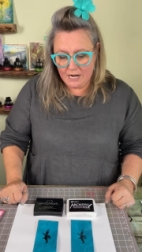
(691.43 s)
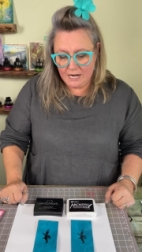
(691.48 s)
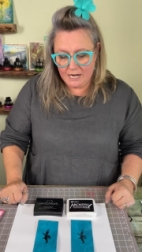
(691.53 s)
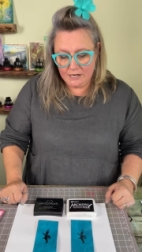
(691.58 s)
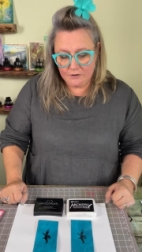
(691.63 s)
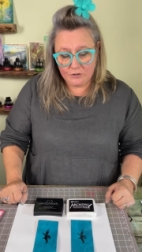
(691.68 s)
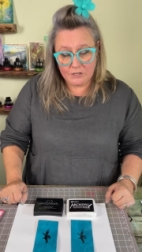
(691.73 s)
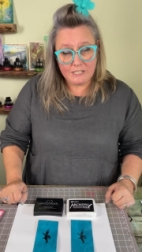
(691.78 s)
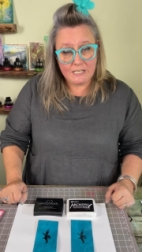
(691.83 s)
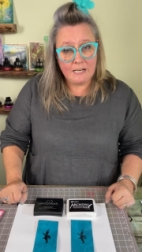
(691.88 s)

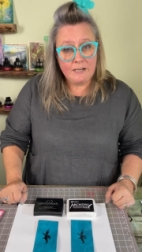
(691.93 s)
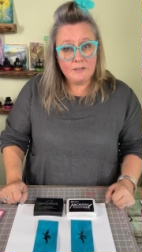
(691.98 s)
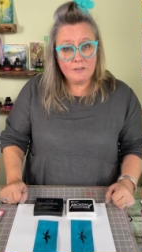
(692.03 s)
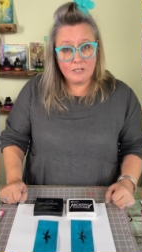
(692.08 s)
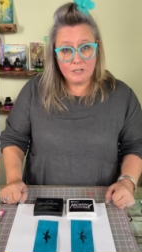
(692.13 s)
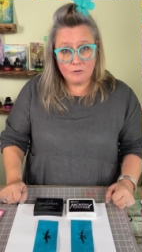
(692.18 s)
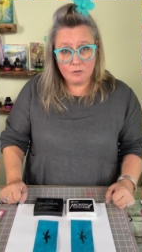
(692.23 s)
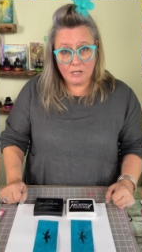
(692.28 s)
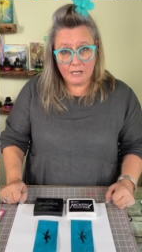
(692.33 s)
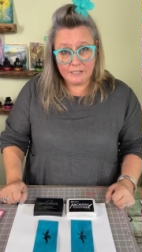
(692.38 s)
If there's
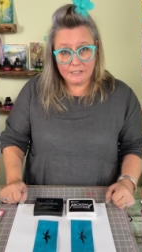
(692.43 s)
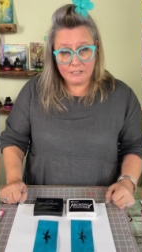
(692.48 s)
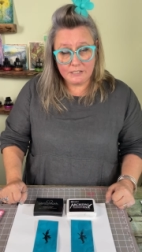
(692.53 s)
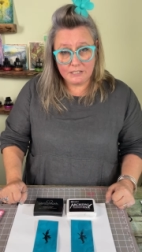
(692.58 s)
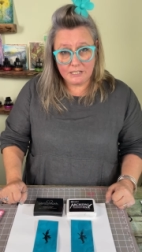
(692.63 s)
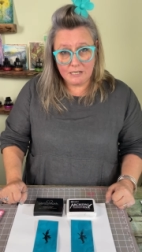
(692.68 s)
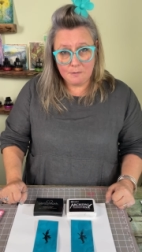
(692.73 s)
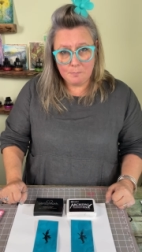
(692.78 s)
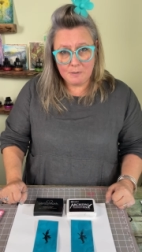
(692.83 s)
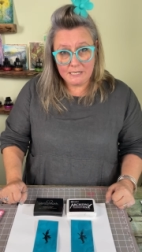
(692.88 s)
anything you'd like to
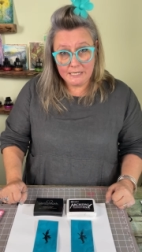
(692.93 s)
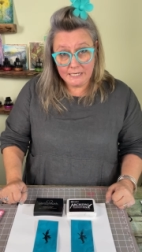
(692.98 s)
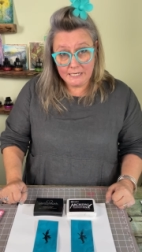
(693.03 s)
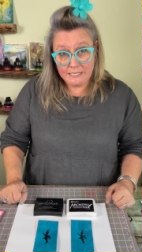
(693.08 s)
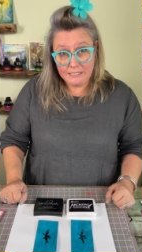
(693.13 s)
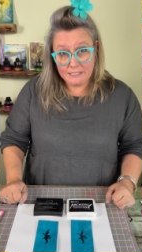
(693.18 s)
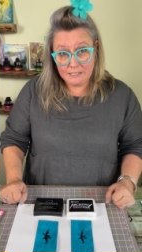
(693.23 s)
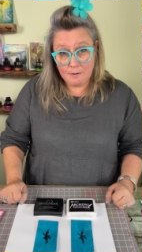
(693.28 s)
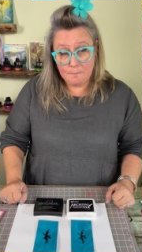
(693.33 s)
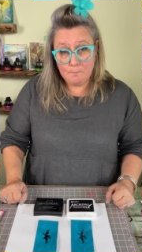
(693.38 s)
see,
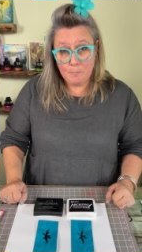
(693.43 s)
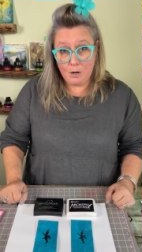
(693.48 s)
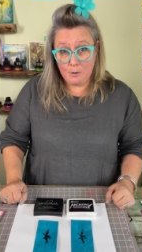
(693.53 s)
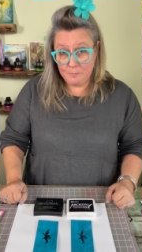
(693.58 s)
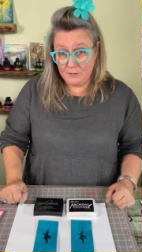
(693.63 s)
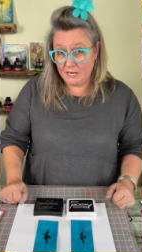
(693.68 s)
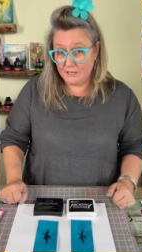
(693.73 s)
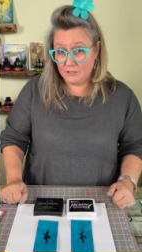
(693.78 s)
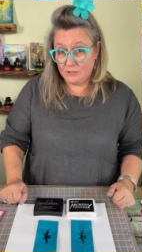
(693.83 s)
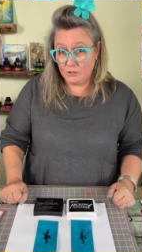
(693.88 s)
please pop
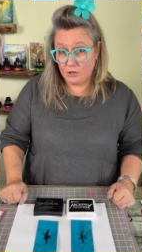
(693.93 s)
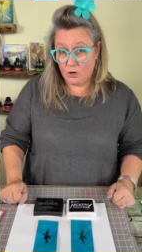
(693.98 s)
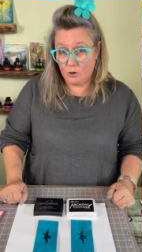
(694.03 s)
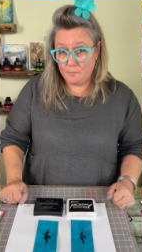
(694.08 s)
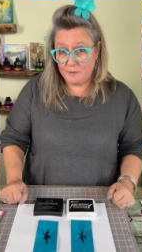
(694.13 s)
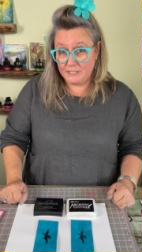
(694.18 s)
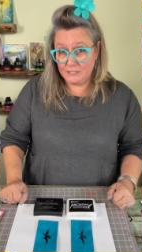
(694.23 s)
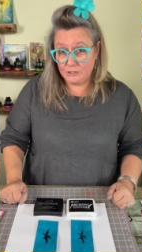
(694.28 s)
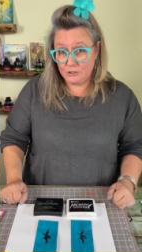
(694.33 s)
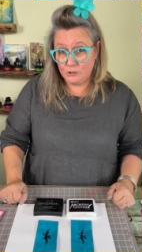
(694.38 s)
that in the
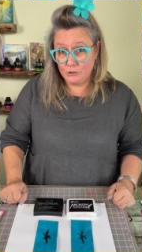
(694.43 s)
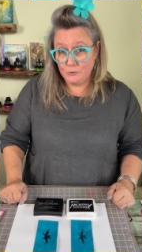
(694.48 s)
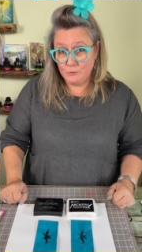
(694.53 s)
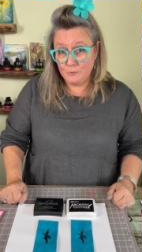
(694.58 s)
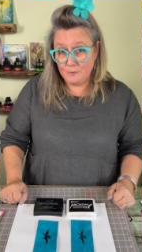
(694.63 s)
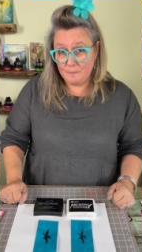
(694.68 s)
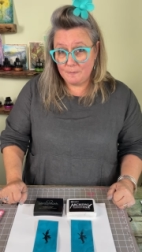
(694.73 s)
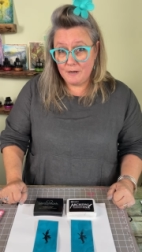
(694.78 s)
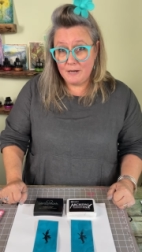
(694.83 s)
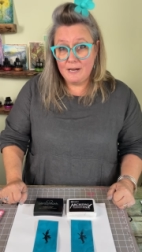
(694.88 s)
comments too,
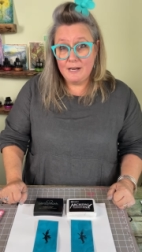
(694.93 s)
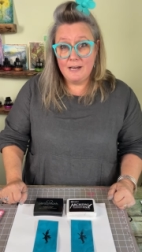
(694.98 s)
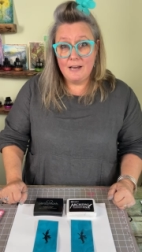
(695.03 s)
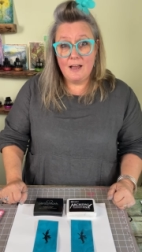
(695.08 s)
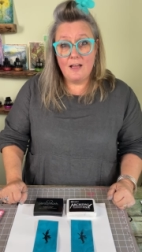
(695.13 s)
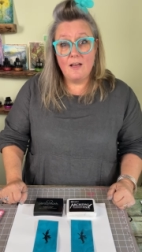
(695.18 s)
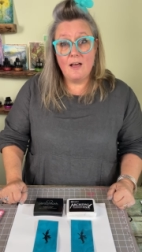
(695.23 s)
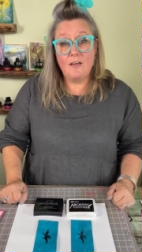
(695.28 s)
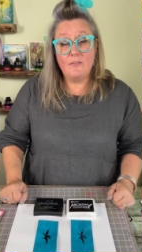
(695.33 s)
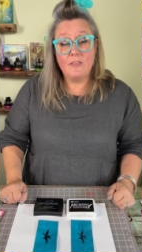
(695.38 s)

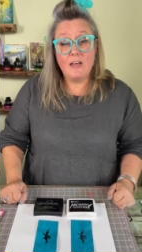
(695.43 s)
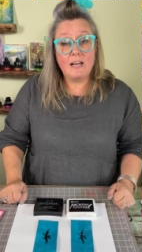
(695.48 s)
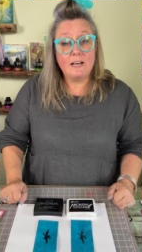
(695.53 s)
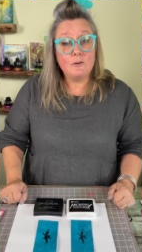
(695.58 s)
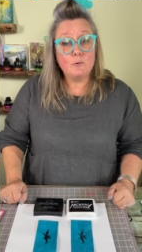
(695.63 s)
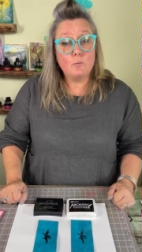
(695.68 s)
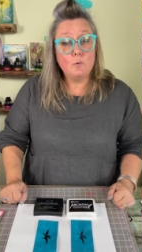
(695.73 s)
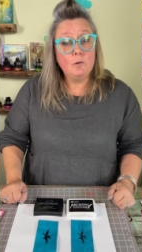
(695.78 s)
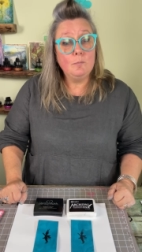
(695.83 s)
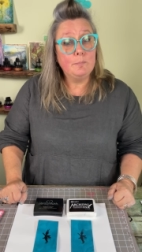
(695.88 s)
and
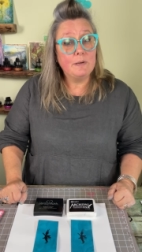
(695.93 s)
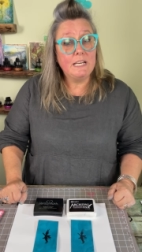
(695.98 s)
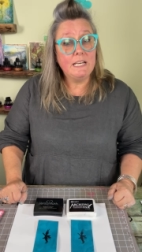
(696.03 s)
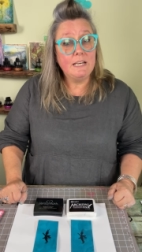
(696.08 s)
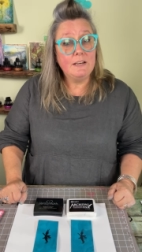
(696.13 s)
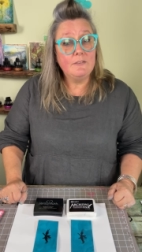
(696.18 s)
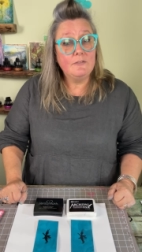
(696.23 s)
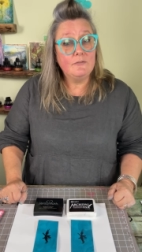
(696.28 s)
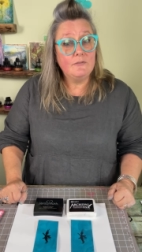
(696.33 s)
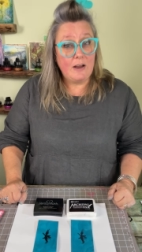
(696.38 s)
that will
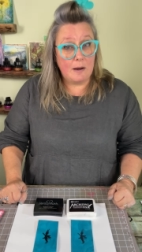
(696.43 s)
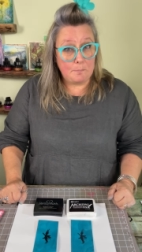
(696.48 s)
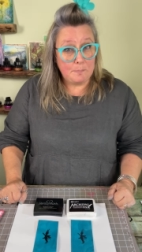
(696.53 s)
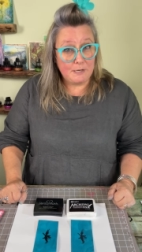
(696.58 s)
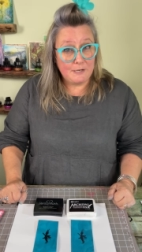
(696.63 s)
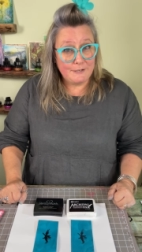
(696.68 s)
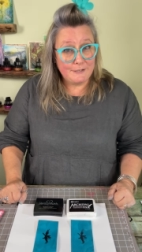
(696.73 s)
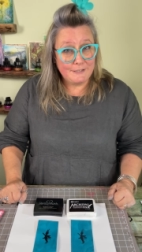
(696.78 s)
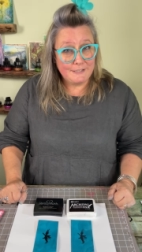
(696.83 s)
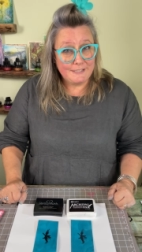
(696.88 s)
be
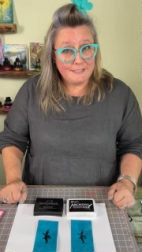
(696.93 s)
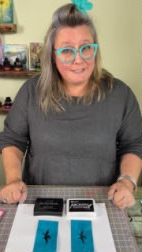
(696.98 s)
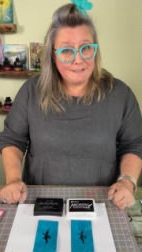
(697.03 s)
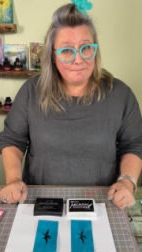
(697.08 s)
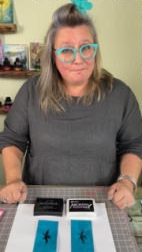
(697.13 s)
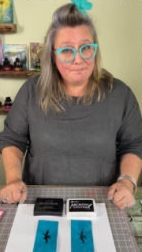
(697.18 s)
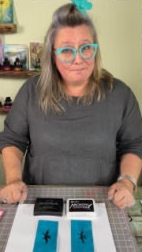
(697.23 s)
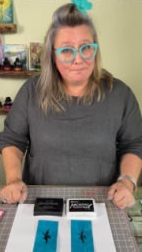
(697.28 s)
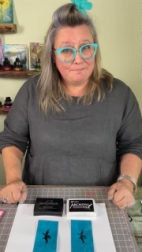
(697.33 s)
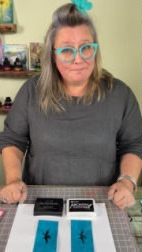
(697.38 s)
fabulous.
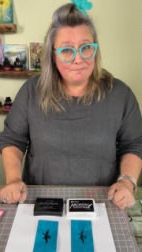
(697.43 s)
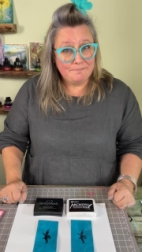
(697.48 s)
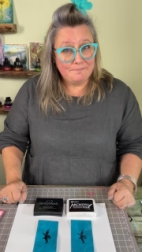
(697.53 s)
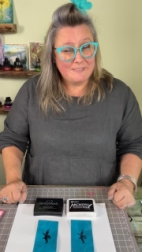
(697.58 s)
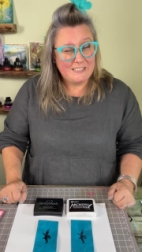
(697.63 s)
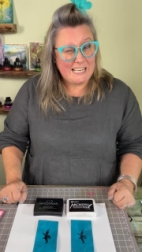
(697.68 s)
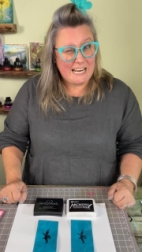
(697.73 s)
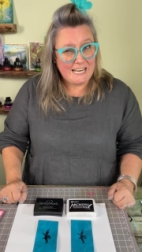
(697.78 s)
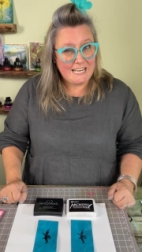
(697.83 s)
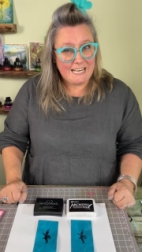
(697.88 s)

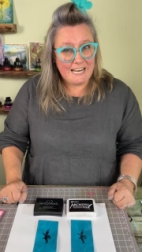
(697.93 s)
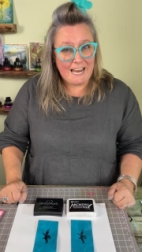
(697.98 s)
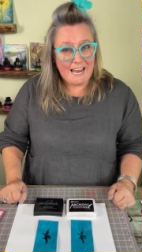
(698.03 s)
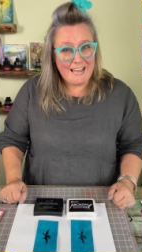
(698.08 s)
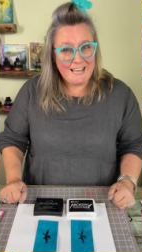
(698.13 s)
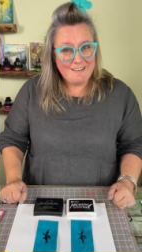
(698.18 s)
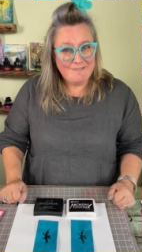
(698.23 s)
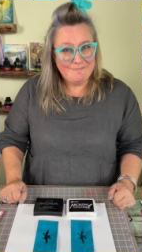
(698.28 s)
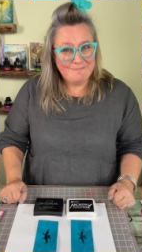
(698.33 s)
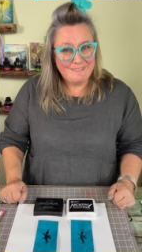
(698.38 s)
Take
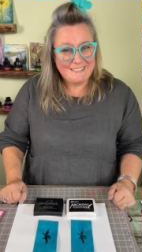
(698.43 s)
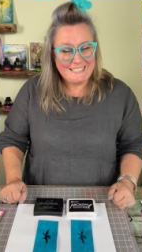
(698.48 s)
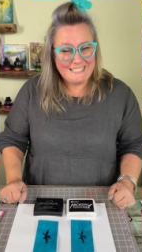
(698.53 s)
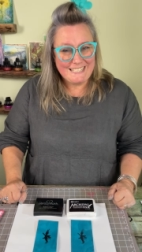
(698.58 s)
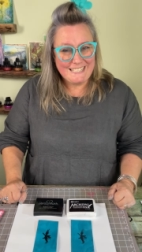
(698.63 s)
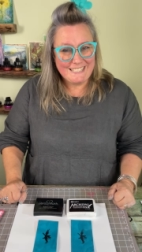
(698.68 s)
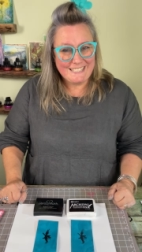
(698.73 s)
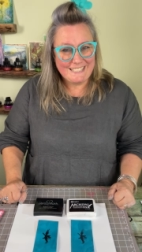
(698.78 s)
care. See you